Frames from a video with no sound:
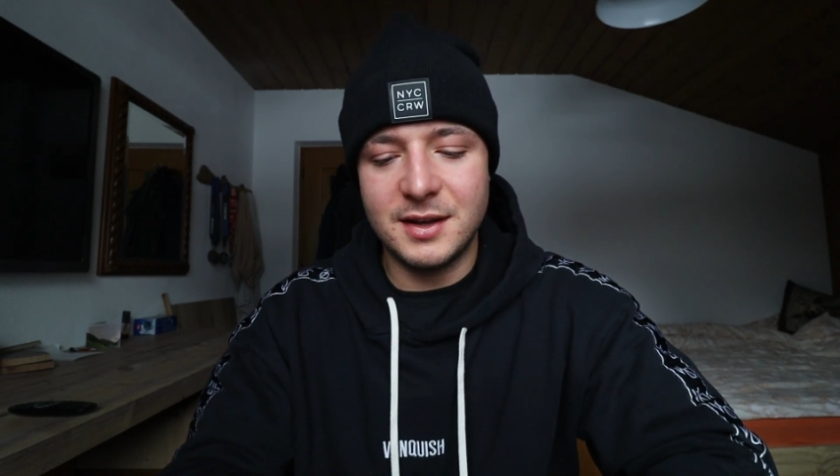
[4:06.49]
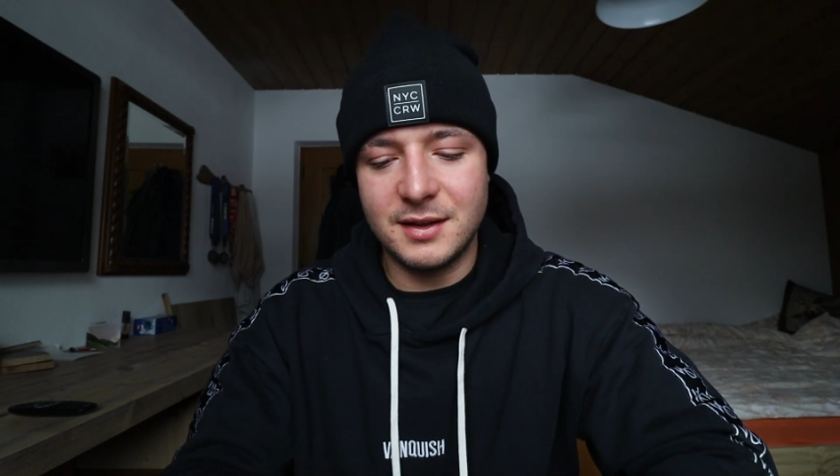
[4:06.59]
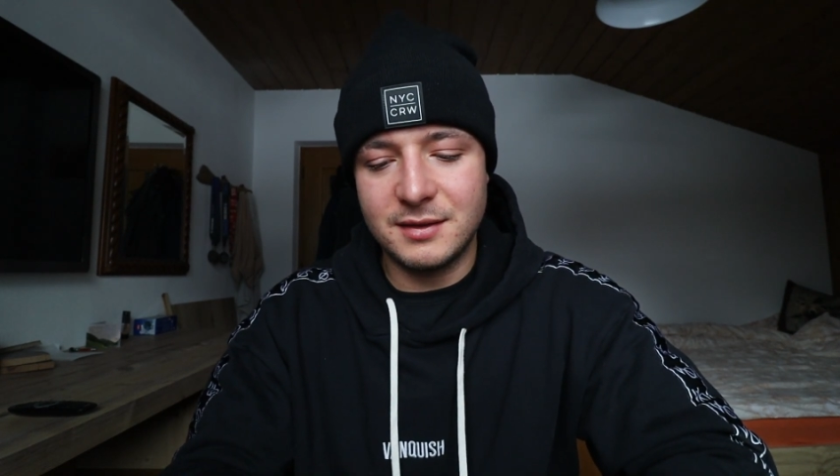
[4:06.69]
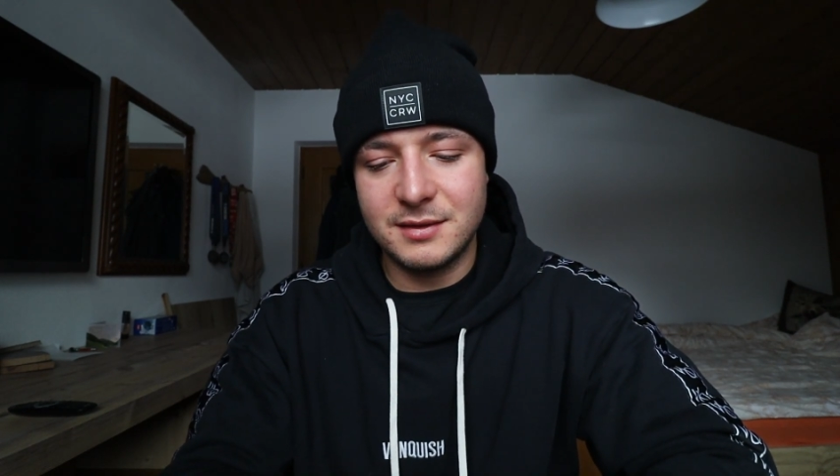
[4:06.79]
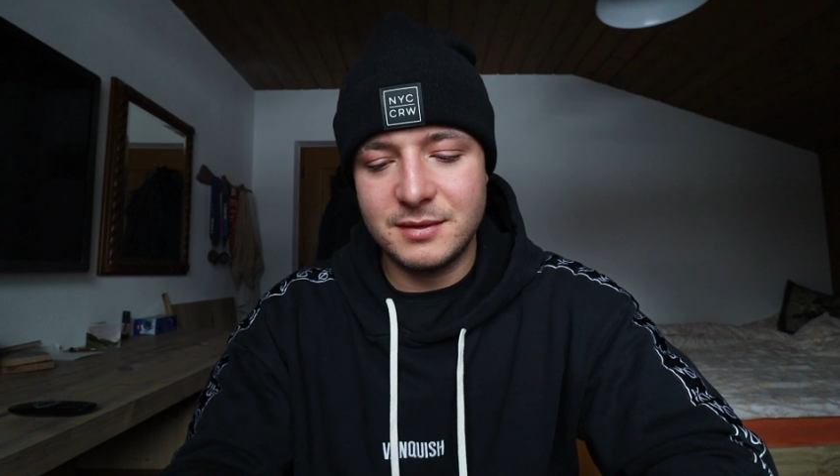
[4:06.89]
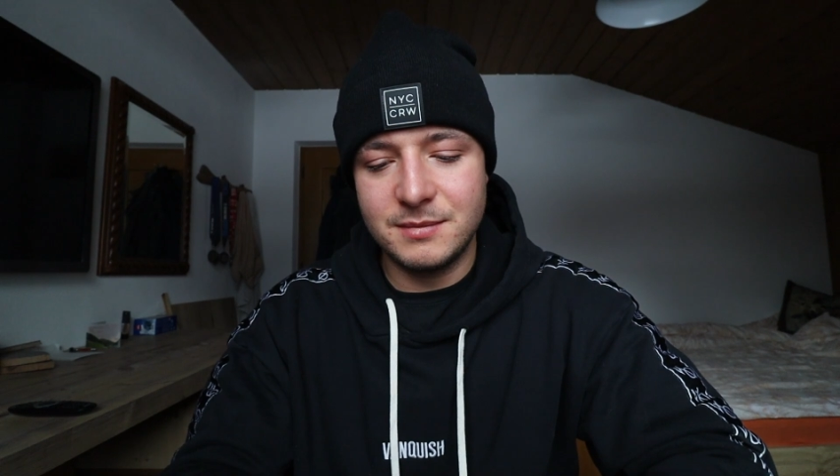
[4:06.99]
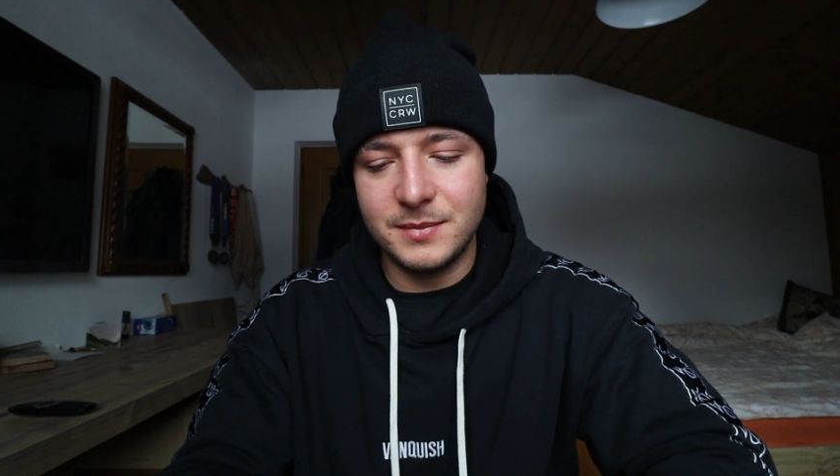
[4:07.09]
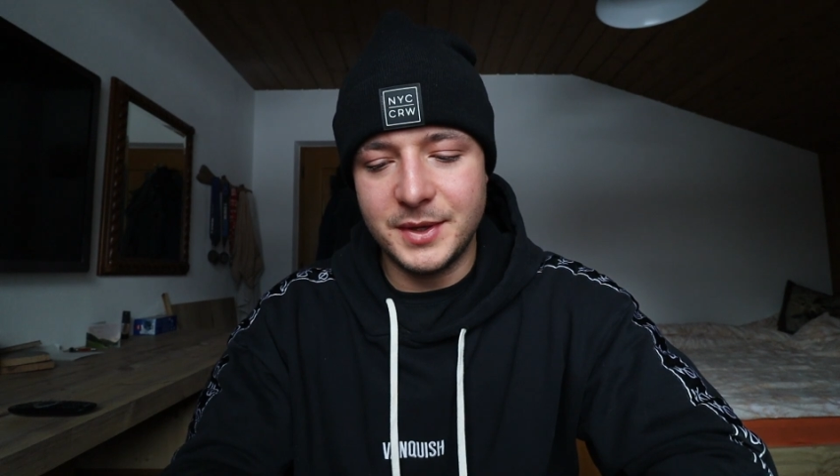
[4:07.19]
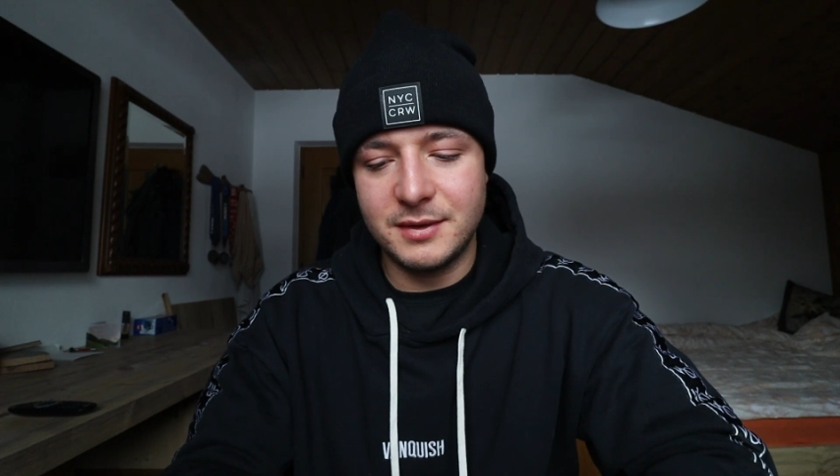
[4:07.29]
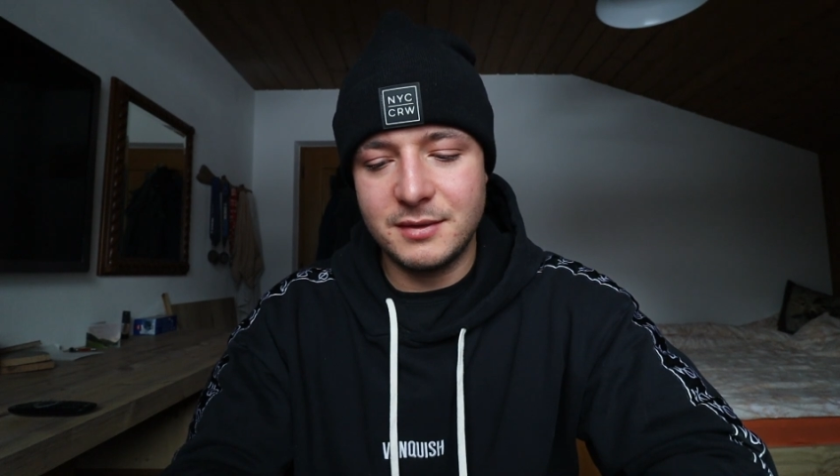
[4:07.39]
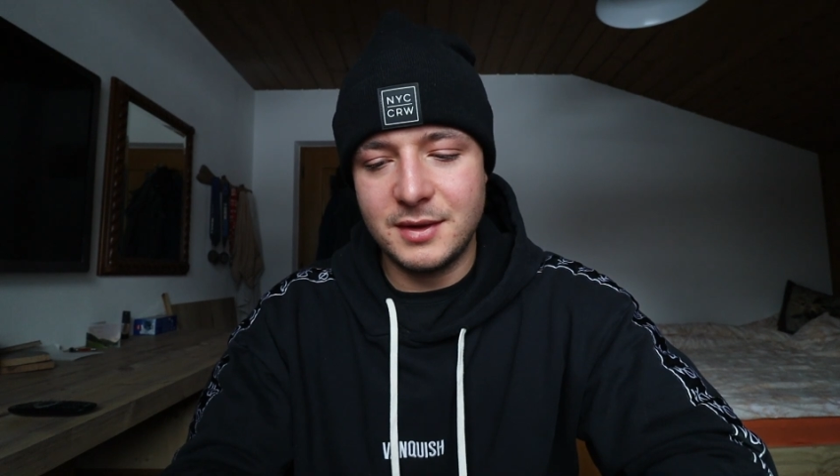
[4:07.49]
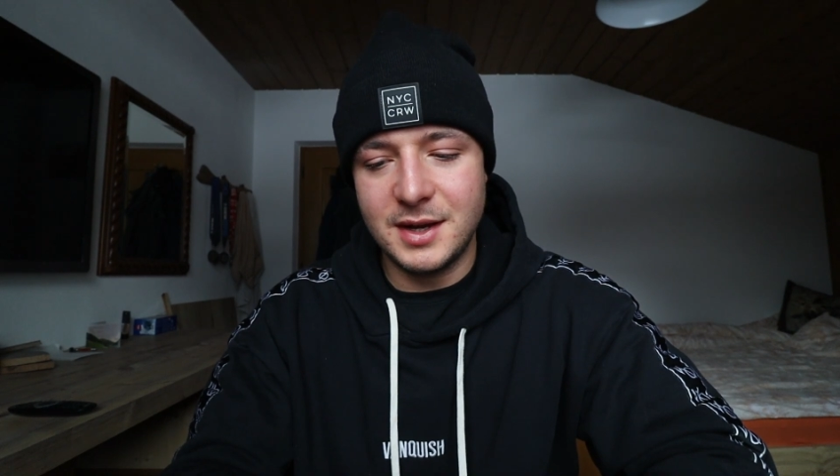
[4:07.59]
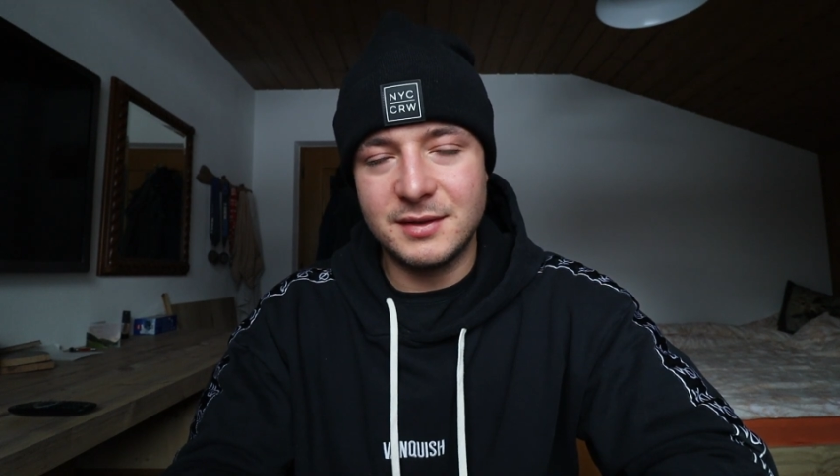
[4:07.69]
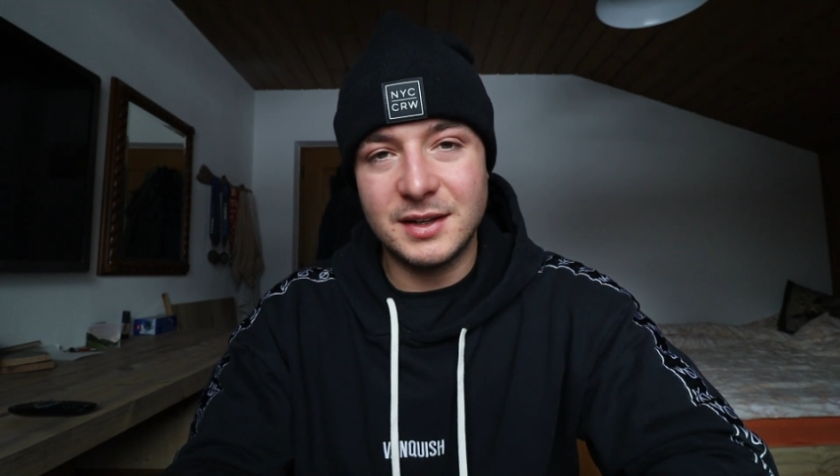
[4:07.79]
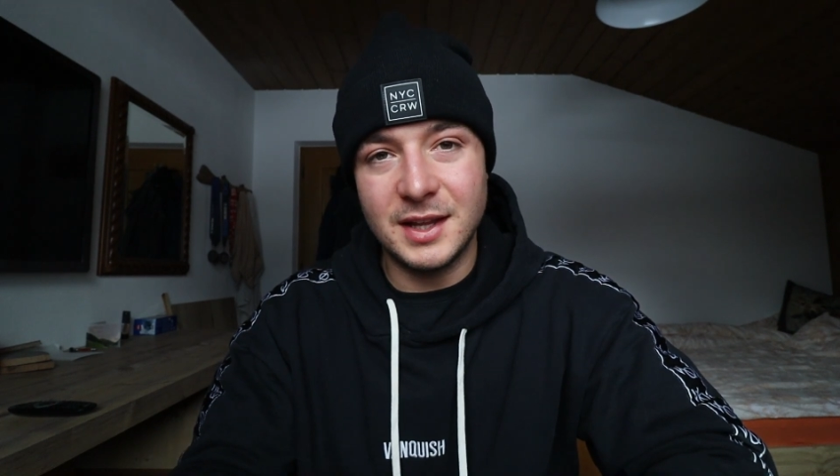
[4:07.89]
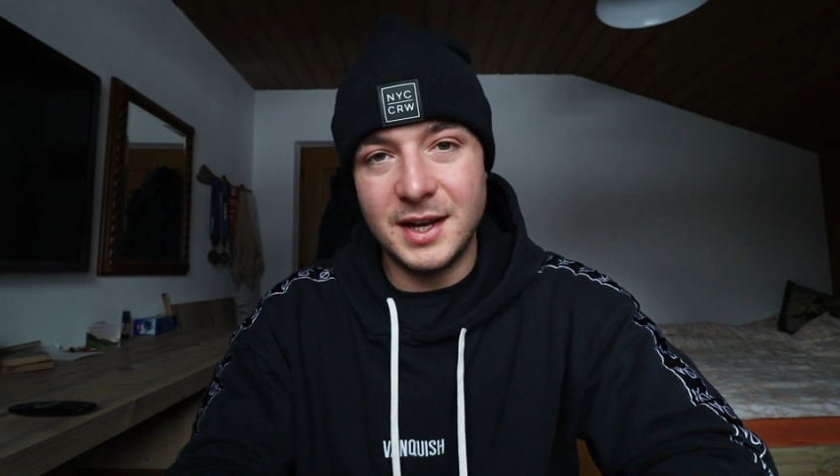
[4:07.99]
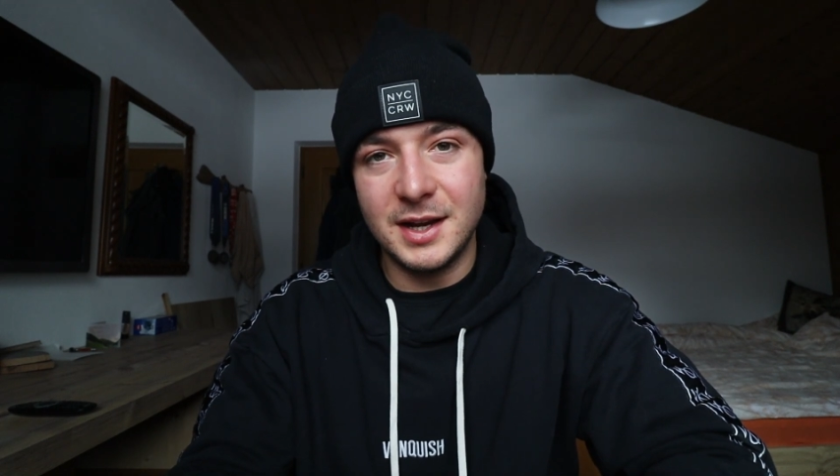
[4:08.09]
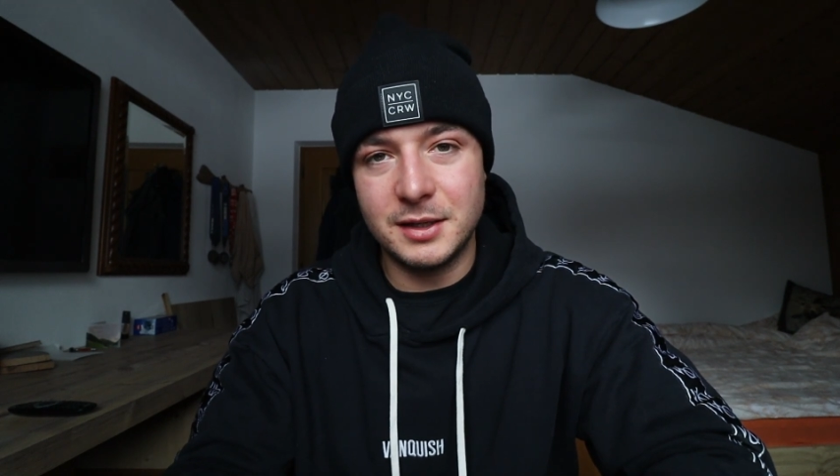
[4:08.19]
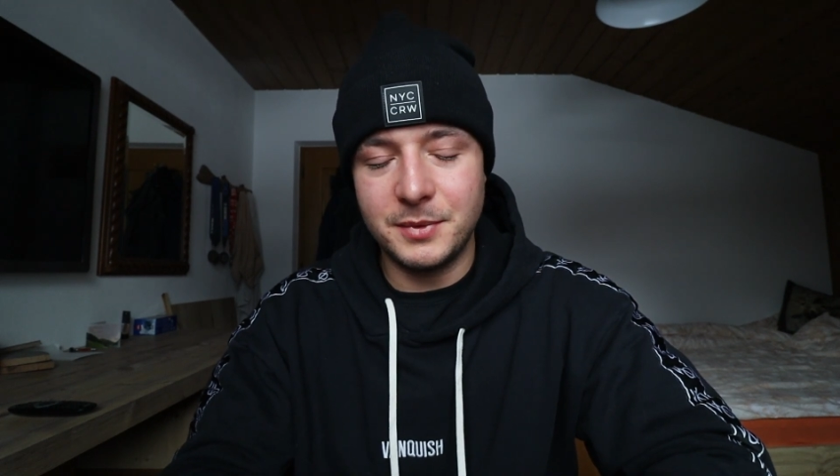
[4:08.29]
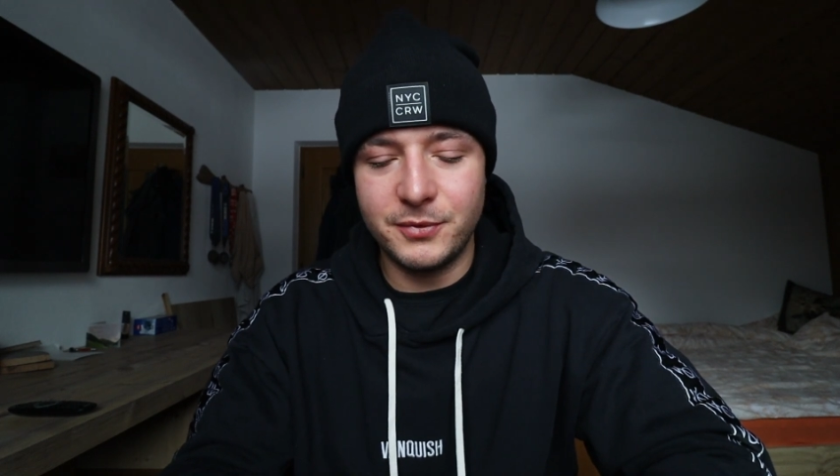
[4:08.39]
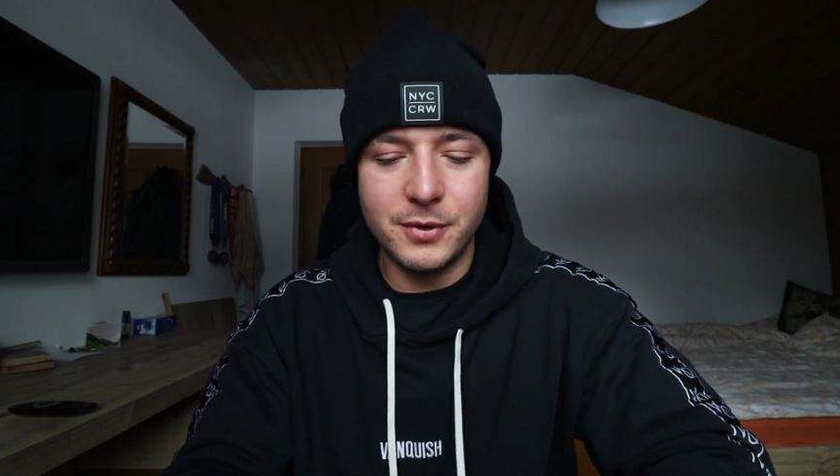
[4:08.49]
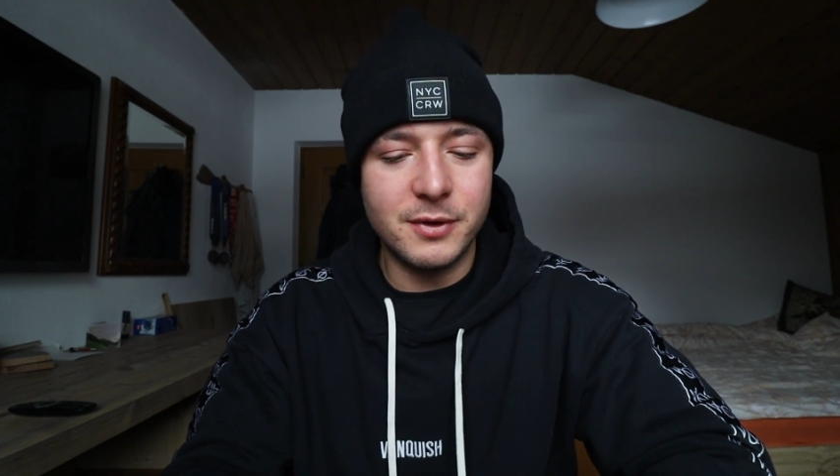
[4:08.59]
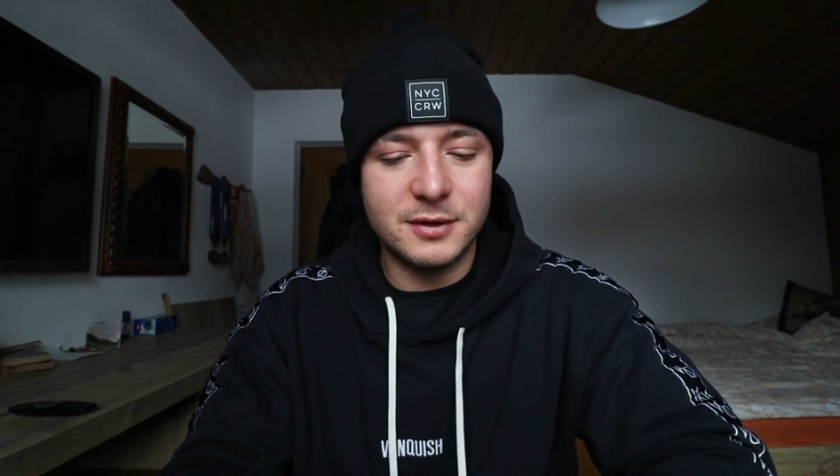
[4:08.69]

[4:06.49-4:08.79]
and not as clean as before.